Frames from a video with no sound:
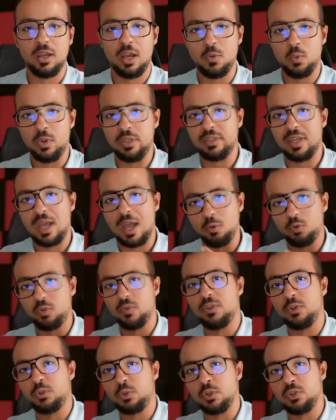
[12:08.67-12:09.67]
i went out
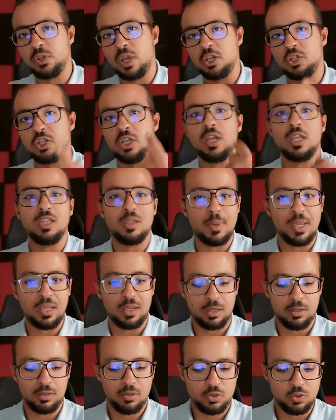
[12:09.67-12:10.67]
of the transaction and the
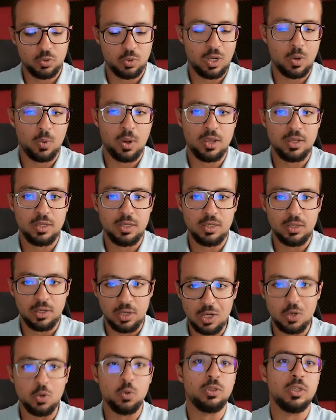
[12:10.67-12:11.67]
backend so now i
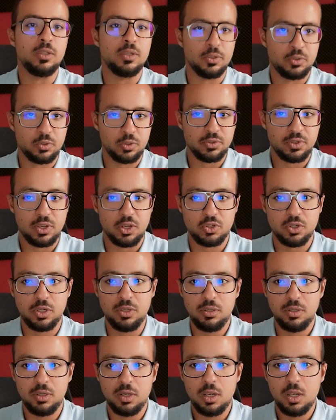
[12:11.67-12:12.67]
reloaded the
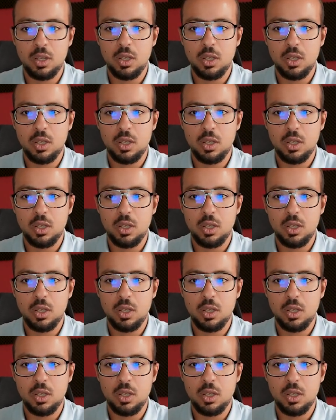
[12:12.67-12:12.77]
transaction